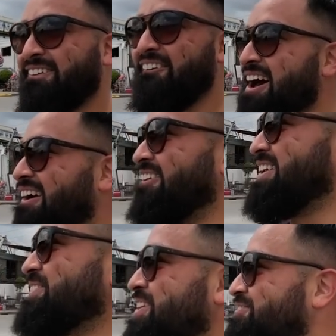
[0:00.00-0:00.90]
Wow, what
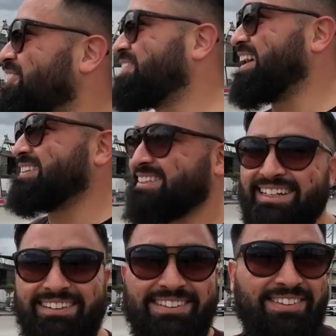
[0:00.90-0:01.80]
a beautiful place.
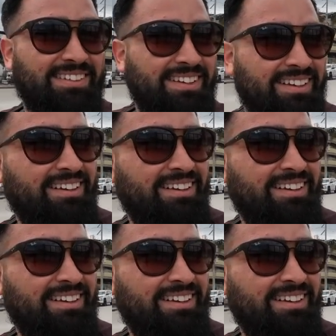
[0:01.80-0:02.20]
Look at this.